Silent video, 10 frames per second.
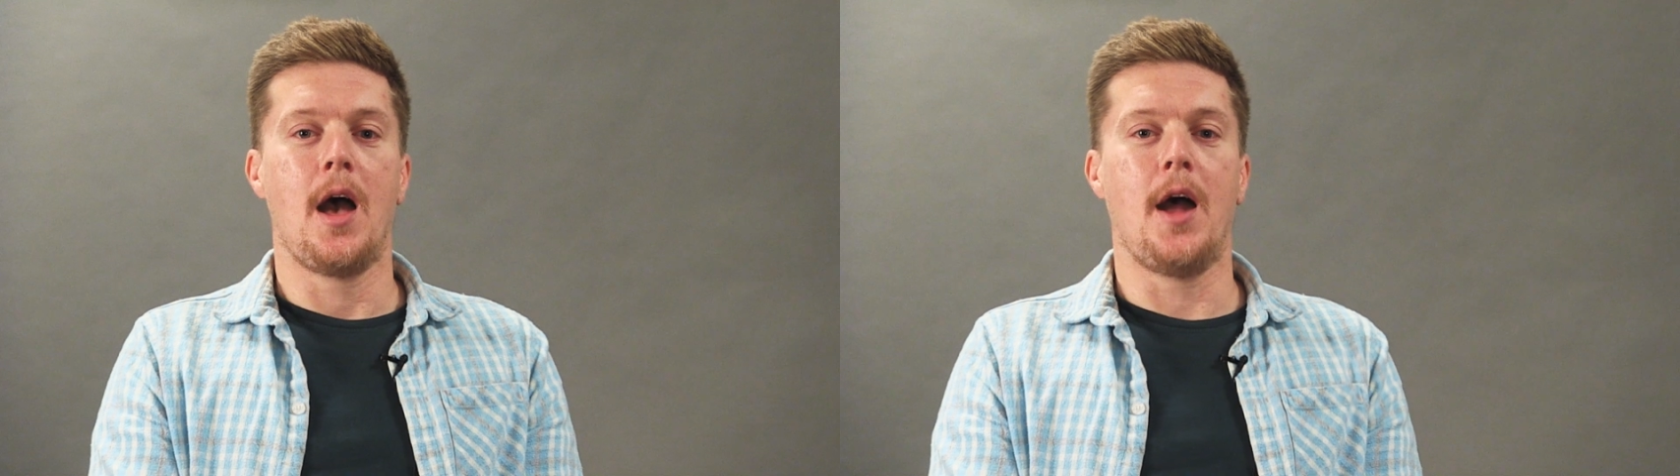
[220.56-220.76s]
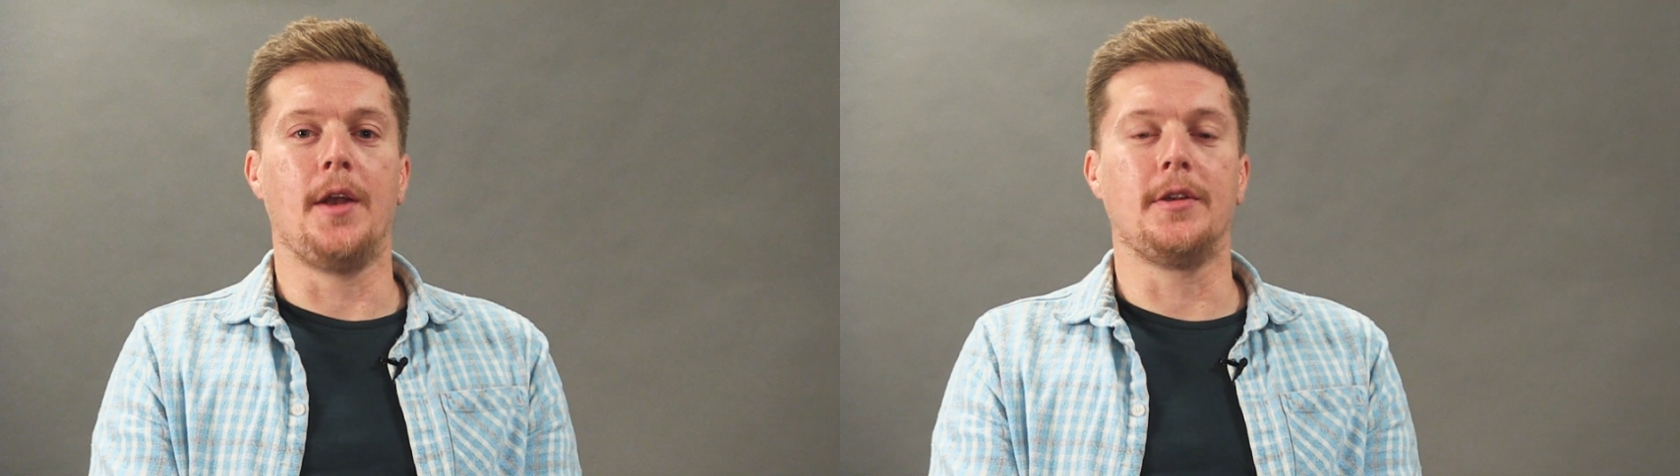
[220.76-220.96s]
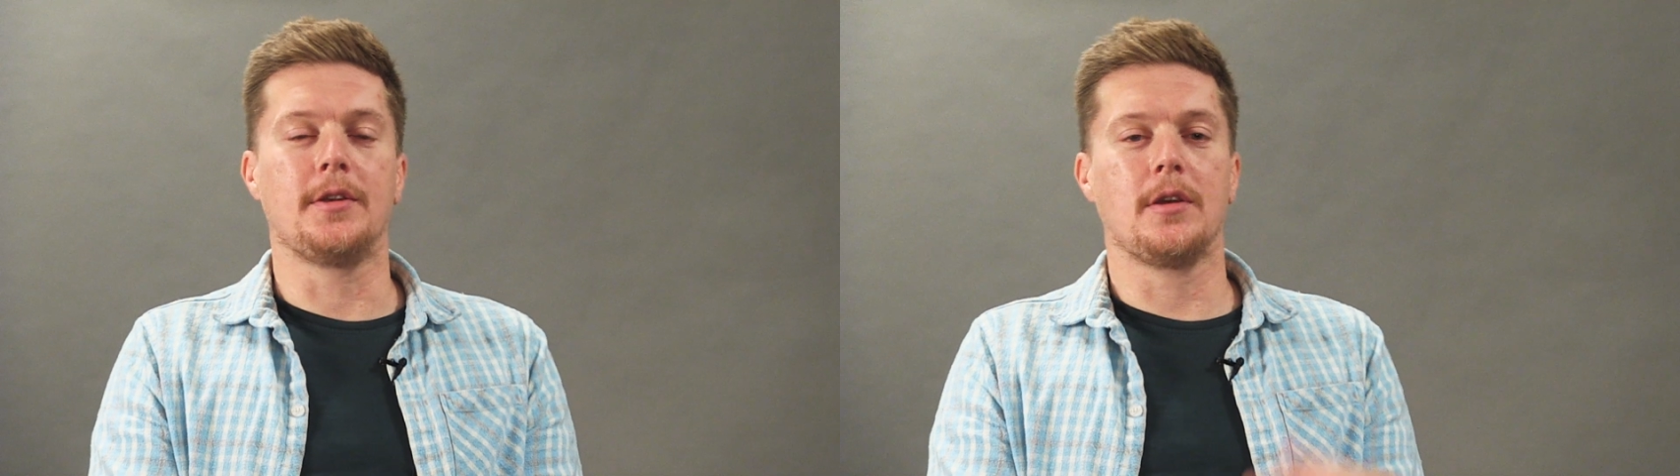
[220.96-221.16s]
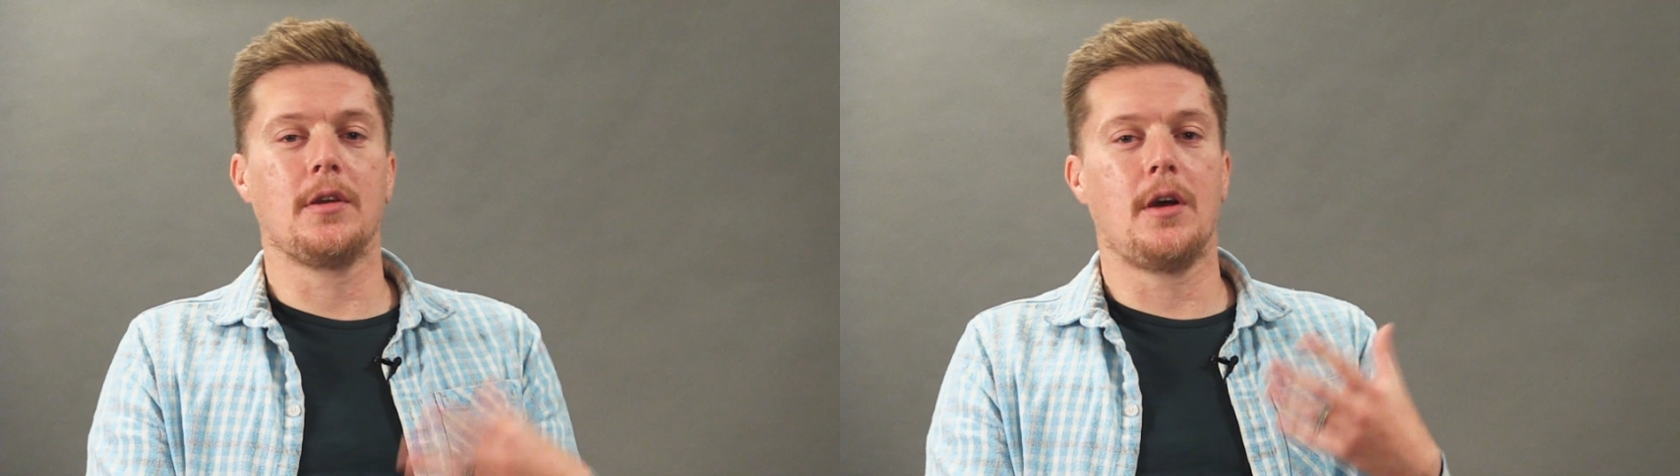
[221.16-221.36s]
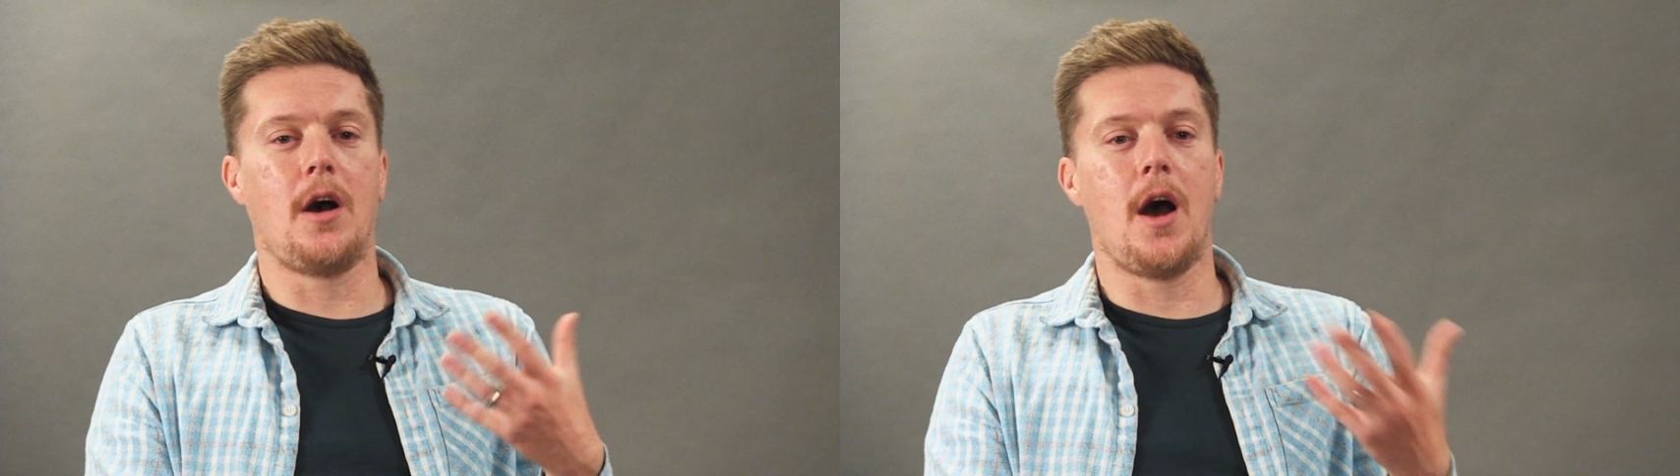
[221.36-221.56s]
And
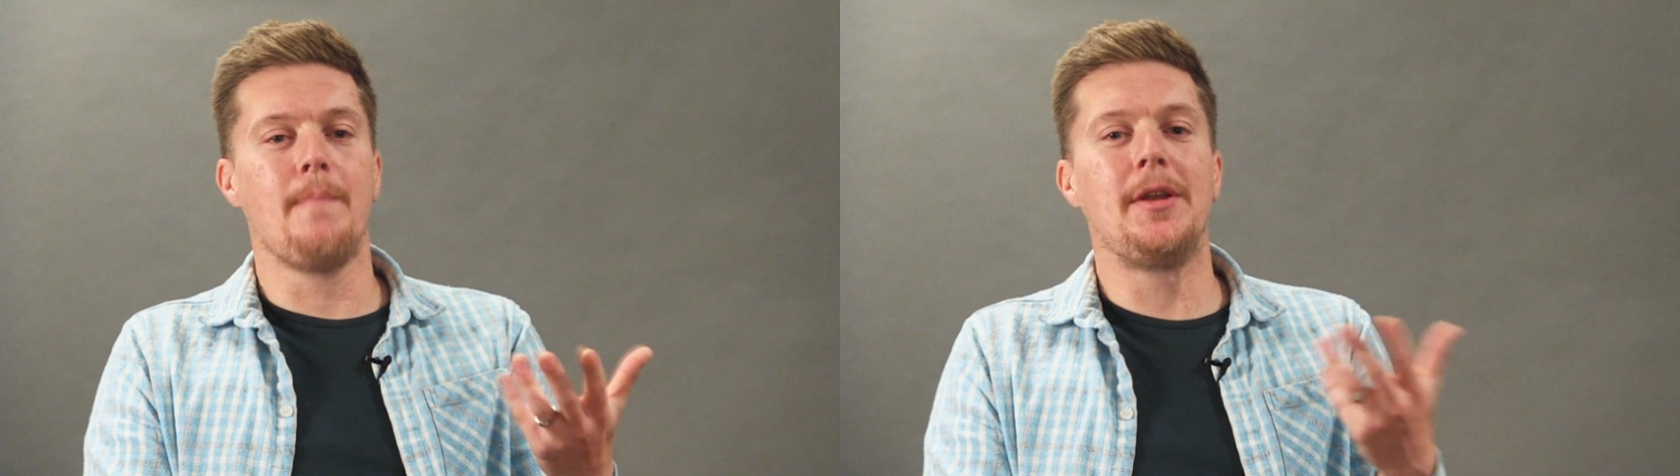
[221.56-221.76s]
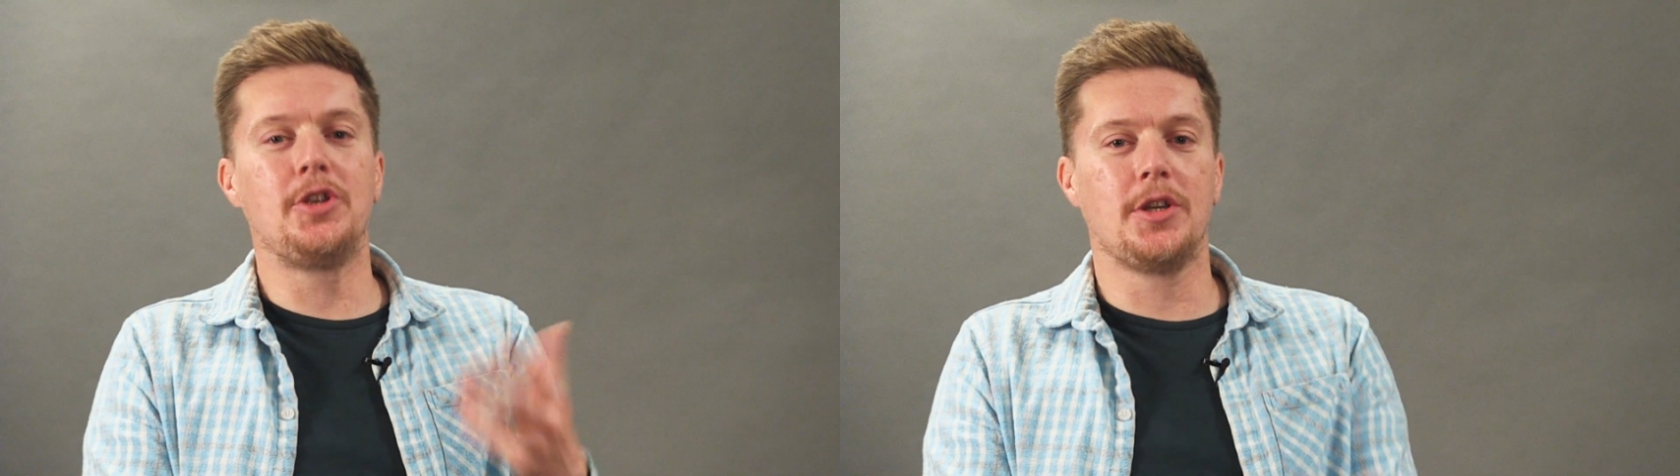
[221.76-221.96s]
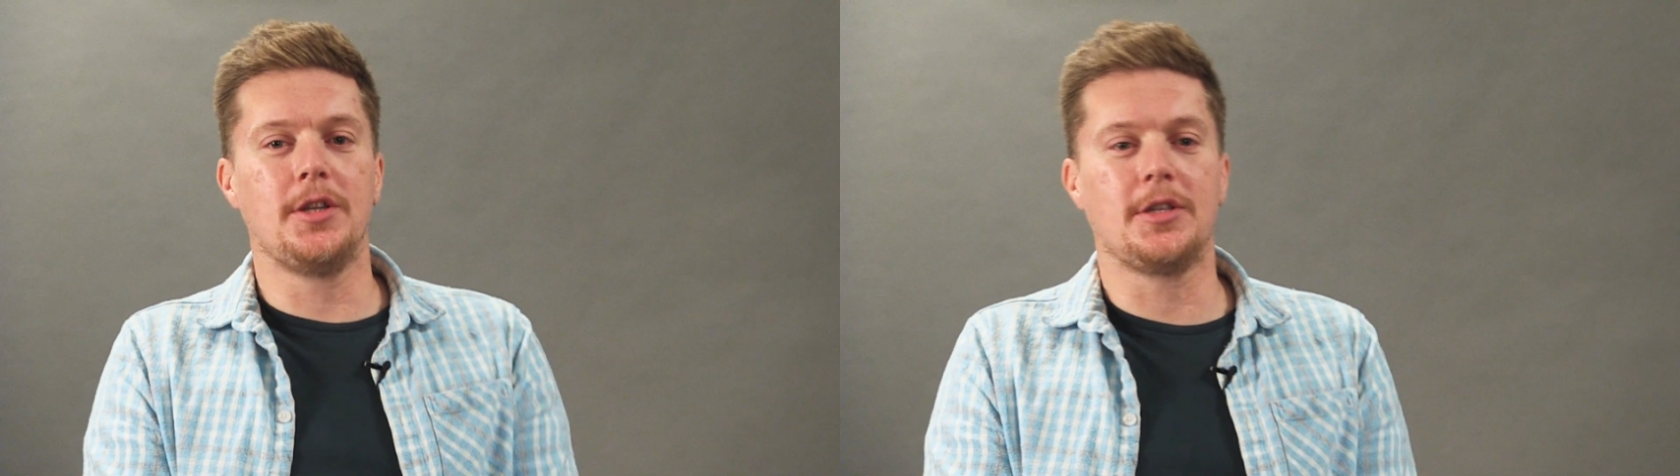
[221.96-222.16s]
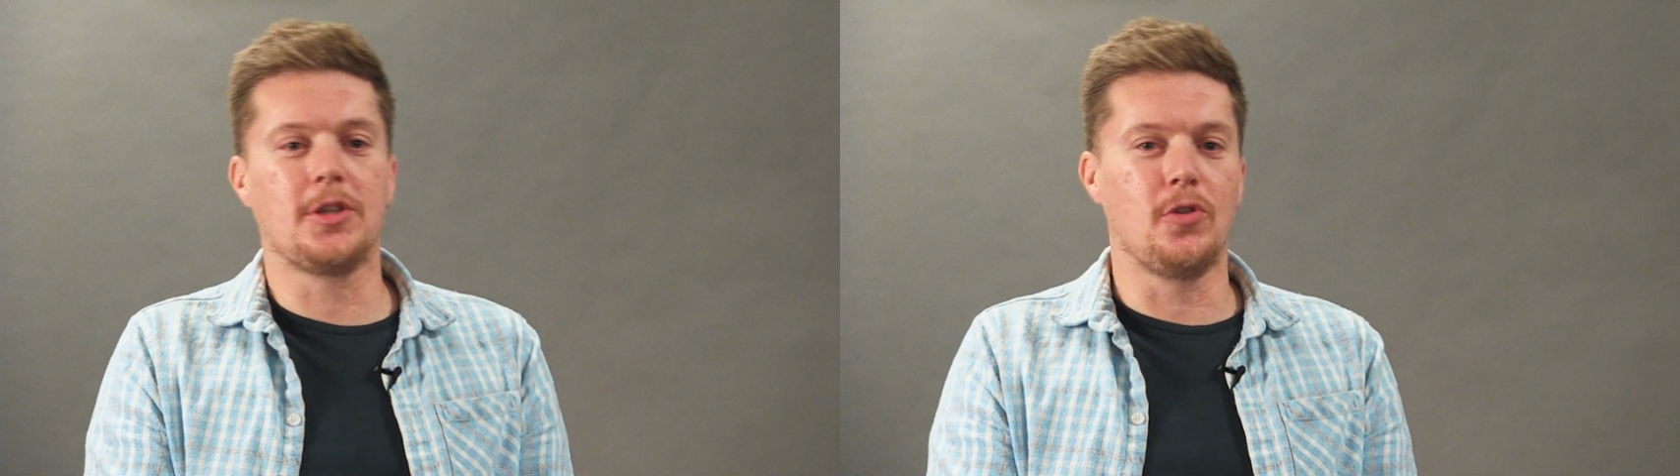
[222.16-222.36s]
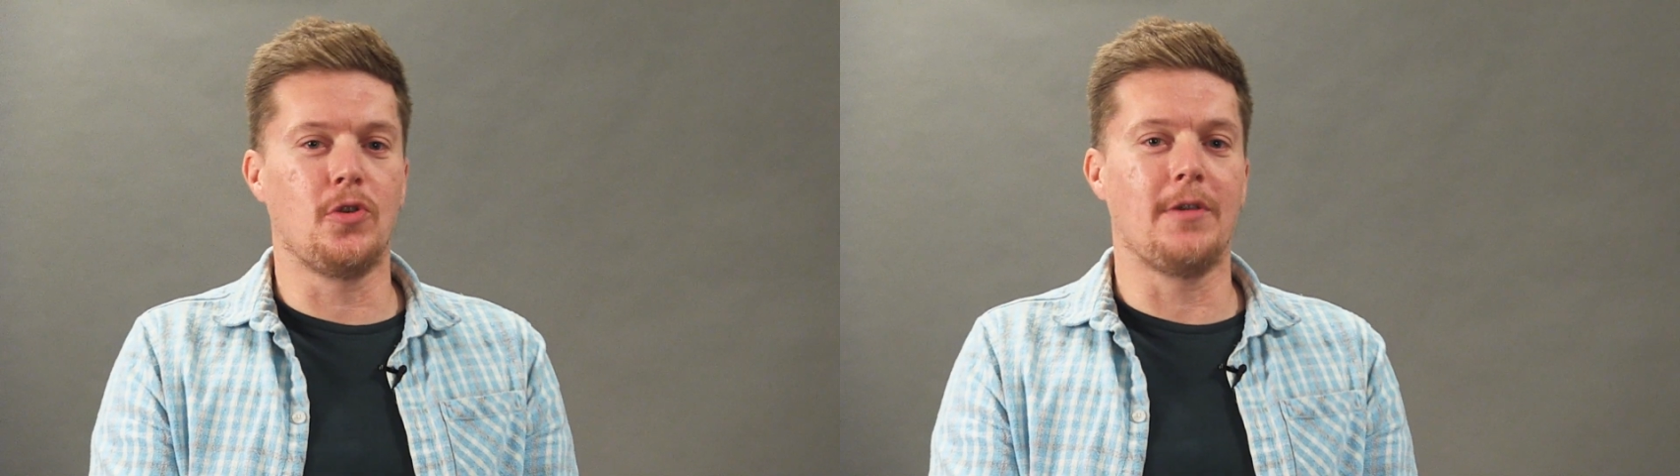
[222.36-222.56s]
I mentioned this to
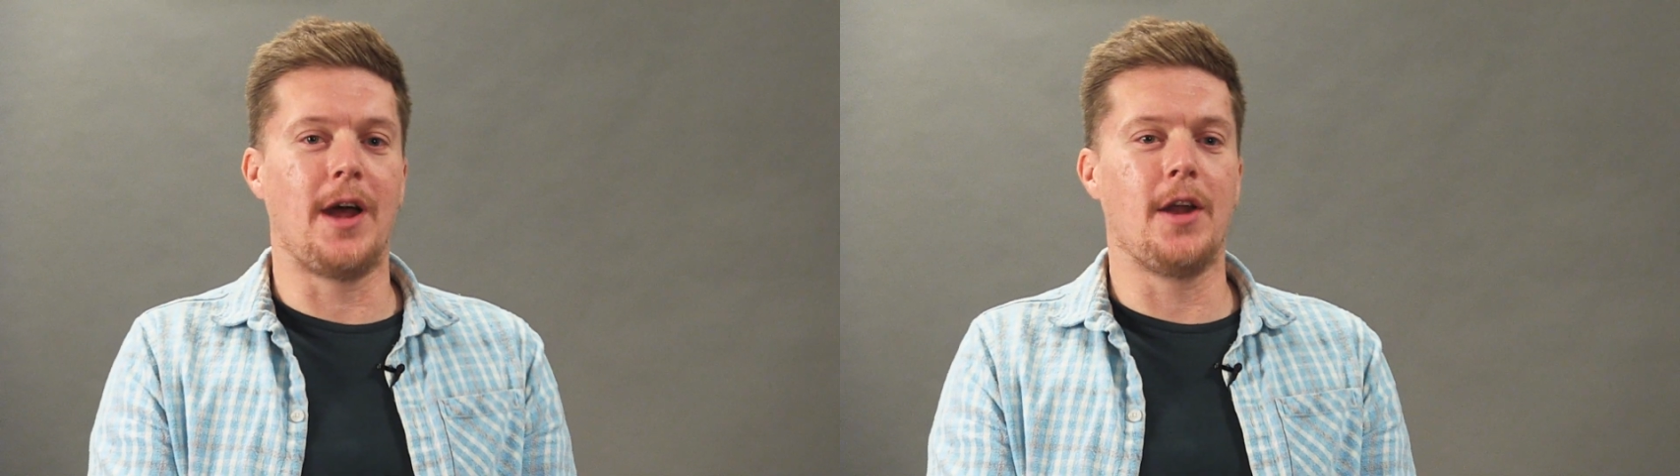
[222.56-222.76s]
Laura